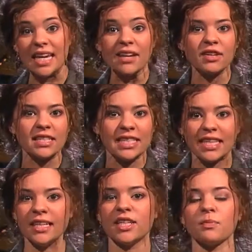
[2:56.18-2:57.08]
David's
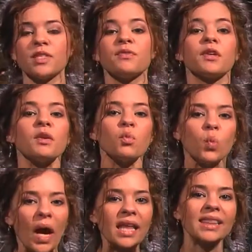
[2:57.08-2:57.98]
kingdom was very
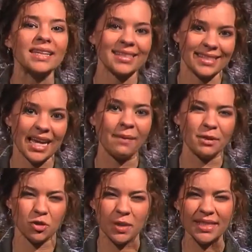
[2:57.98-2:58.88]
well
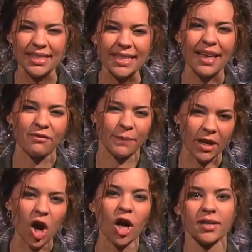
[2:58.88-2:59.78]
established. We see that from the
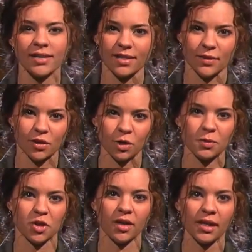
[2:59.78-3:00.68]
context of the
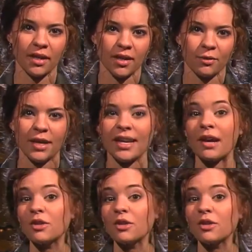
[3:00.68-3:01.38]
scripture. Right now,